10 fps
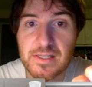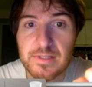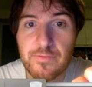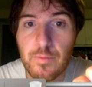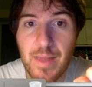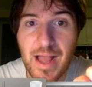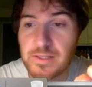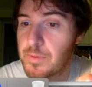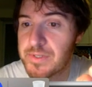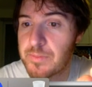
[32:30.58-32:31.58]
Several
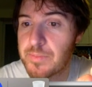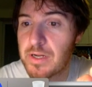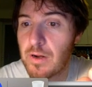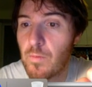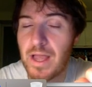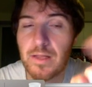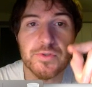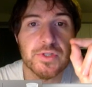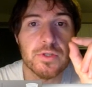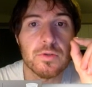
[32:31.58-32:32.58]
maximums up here at y
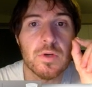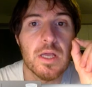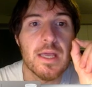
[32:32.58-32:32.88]
equals 2.